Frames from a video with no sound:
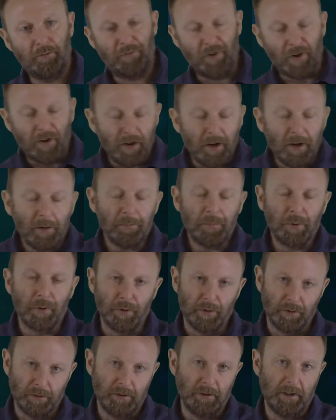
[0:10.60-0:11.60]
very
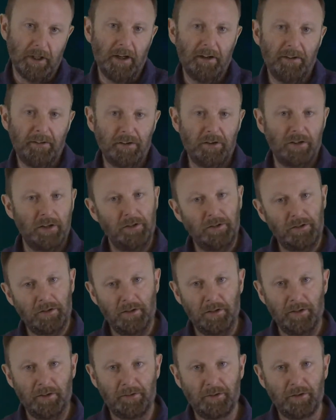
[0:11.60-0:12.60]
important
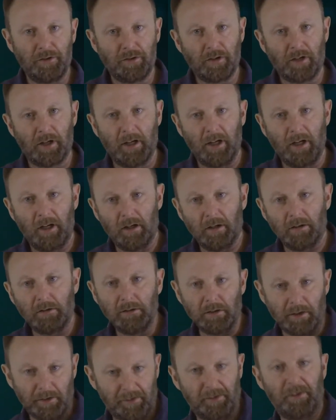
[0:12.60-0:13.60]
institutions to try and
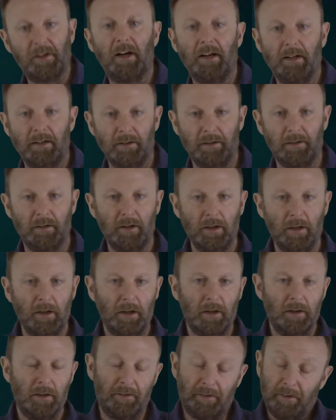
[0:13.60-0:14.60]
understand,
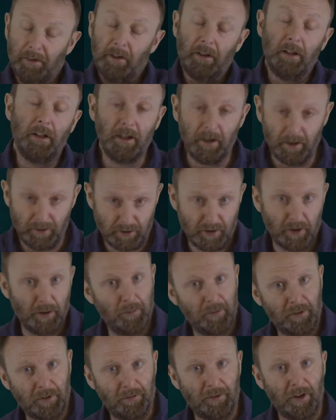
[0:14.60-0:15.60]
certainly in
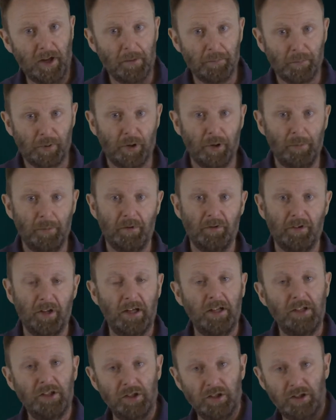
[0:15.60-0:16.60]
terms of the employment
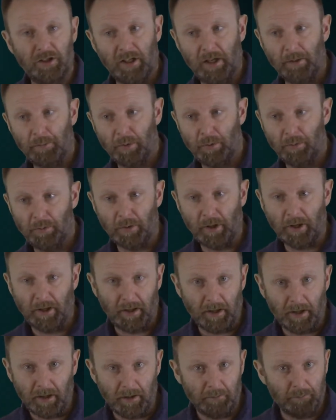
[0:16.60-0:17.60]
relationship, where
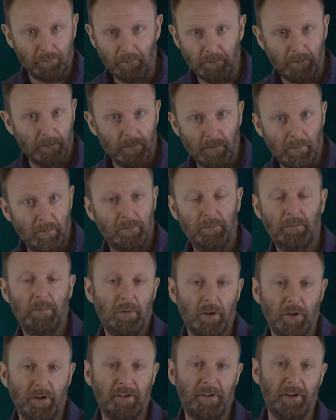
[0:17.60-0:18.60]
they're
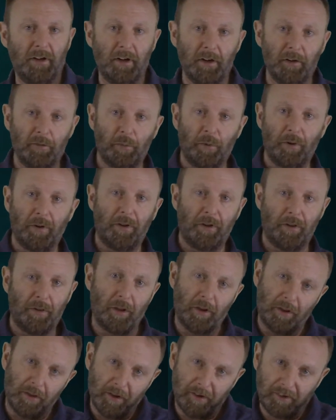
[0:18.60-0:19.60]
considered as one of
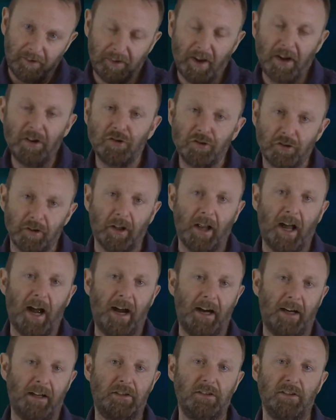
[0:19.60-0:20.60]
the central
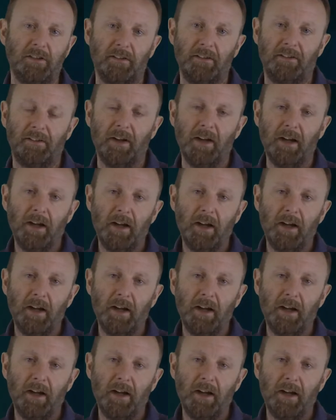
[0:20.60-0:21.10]
actors